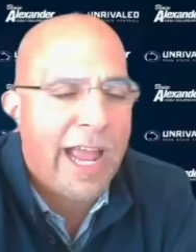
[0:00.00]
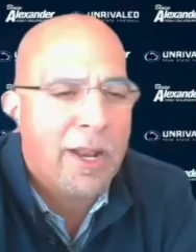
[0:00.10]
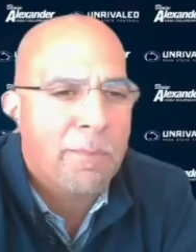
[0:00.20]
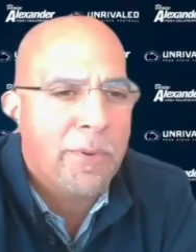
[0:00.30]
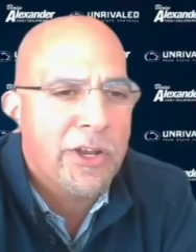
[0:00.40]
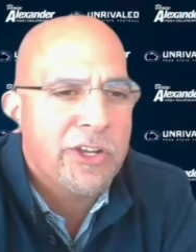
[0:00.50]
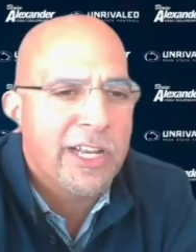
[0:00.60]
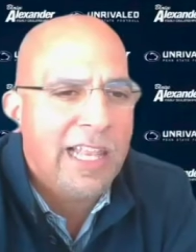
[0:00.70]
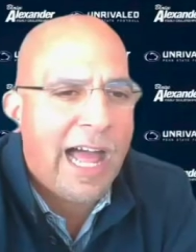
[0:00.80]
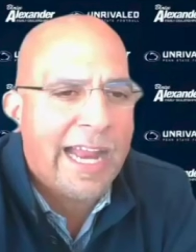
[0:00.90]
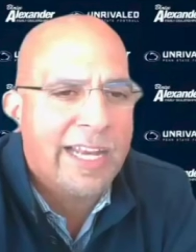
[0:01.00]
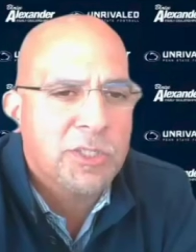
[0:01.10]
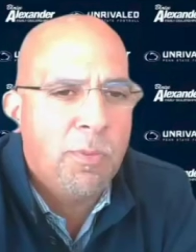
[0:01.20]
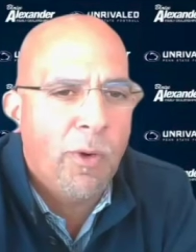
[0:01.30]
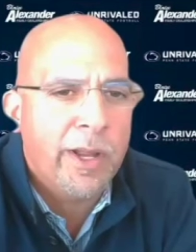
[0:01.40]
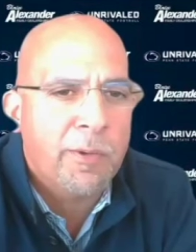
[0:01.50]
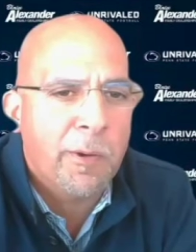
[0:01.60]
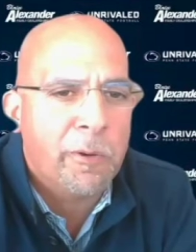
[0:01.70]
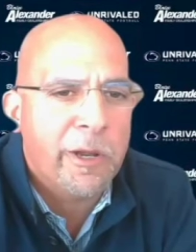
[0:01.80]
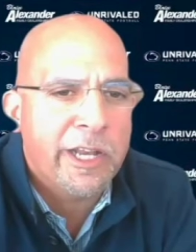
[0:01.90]
had a pretty good line this morning when
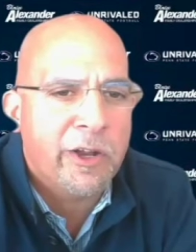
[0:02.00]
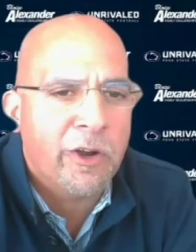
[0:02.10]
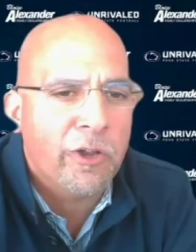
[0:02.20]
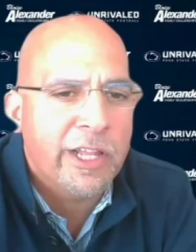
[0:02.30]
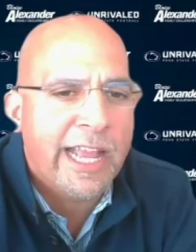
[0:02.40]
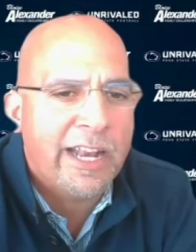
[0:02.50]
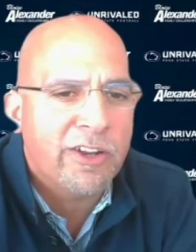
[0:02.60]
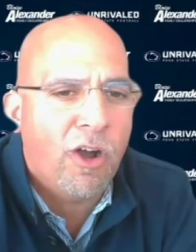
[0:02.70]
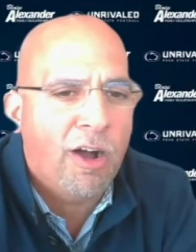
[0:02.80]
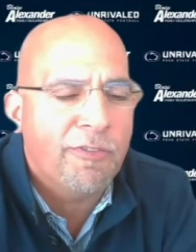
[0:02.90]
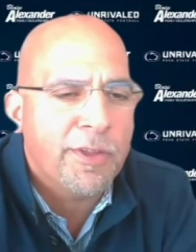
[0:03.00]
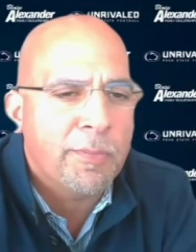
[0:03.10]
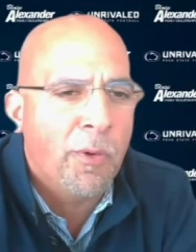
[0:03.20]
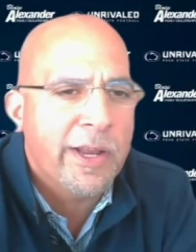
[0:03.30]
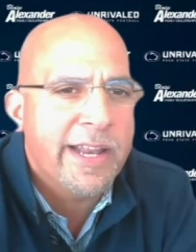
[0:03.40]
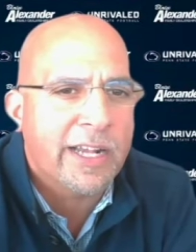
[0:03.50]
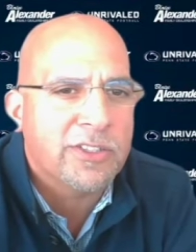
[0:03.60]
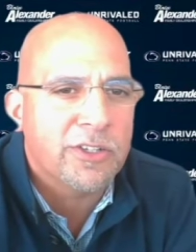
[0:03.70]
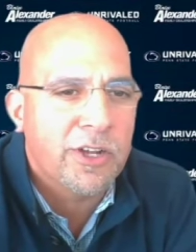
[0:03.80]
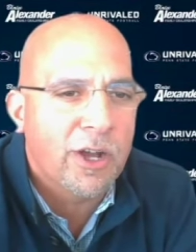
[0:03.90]
we were in here early getting coffee.
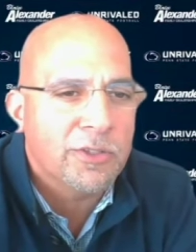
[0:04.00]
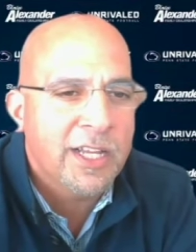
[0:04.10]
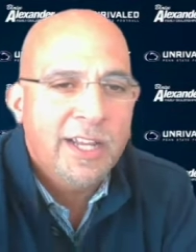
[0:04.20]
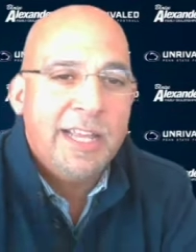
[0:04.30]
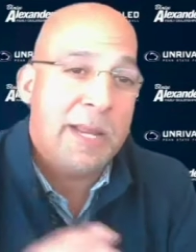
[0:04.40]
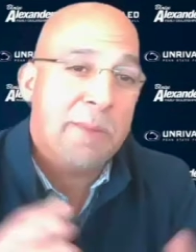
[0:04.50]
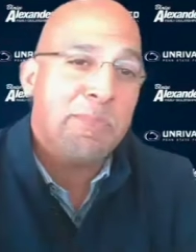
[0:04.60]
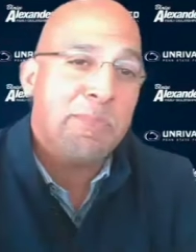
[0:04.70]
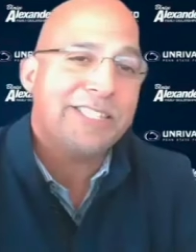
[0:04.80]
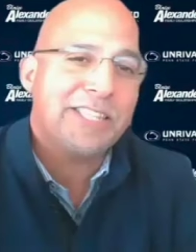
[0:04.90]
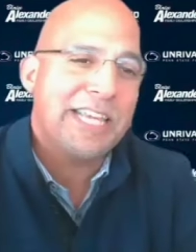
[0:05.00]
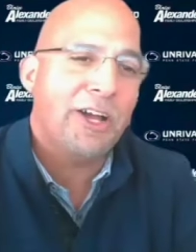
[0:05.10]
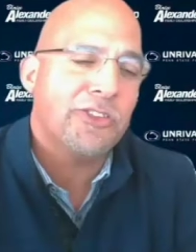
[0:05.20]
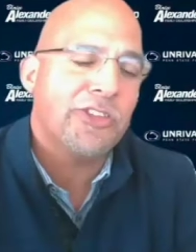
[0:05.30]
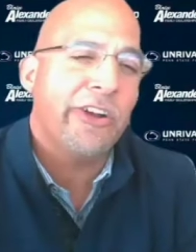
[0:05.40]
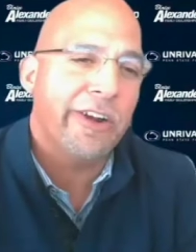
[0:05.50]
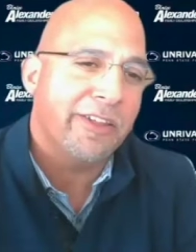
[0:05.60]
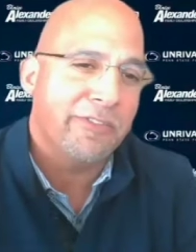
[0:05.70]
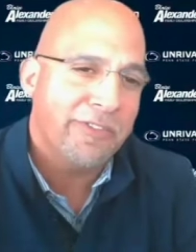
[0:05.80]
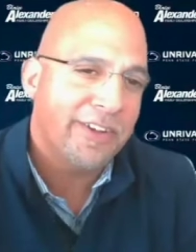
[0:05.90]
Poindexter goes, it beats the
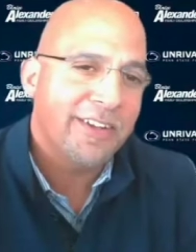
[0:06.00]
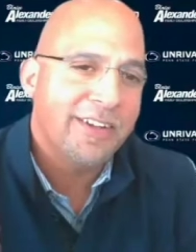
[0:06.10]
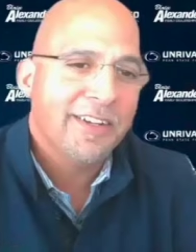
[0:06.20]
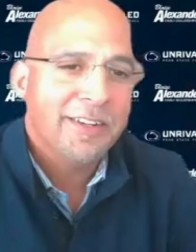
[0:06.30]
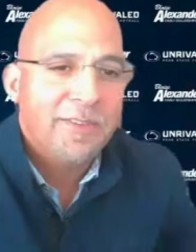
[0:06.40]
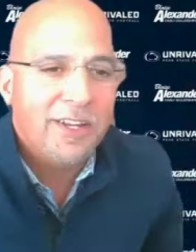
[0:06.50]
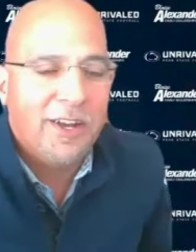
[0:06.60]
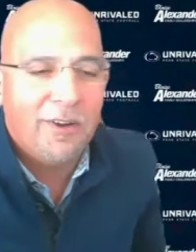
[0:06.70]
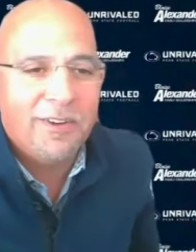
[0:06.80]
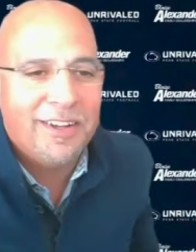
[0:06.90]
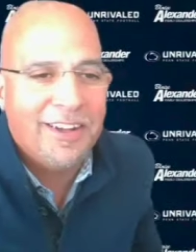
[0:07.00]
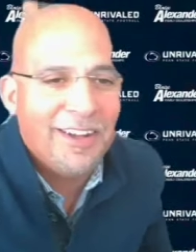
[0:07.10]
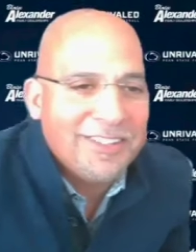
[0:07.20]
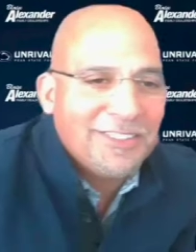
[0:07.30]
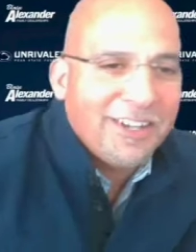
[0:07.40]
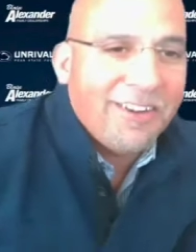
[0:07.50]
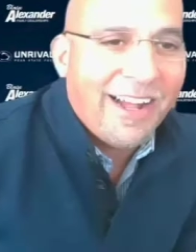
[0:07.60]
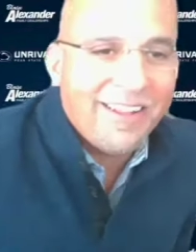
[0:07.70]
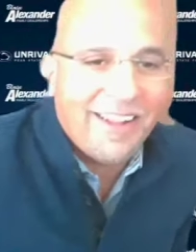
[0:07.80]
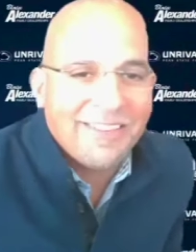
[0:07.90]
alternative.
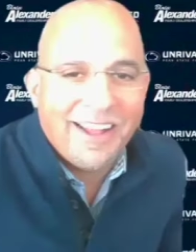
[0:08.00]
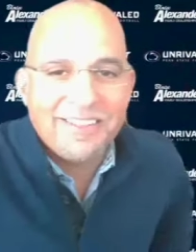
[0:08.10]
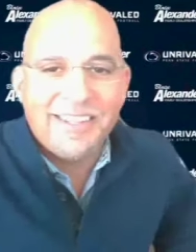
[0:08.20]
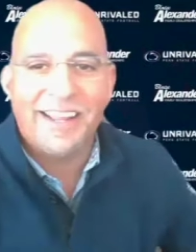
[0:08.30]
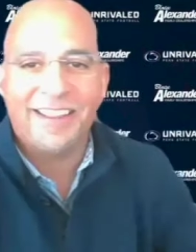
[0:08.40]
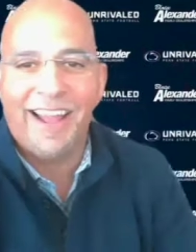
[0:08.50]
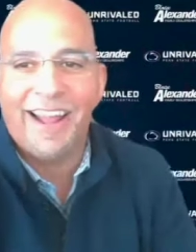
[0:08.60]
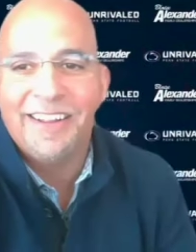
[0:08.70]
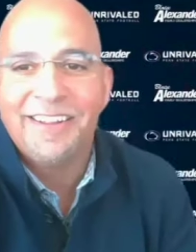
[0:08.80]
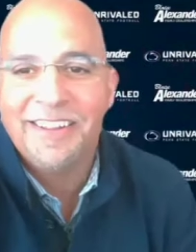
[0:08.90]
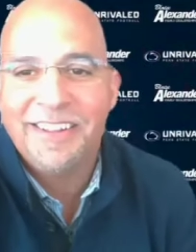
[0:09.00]
I'll take that.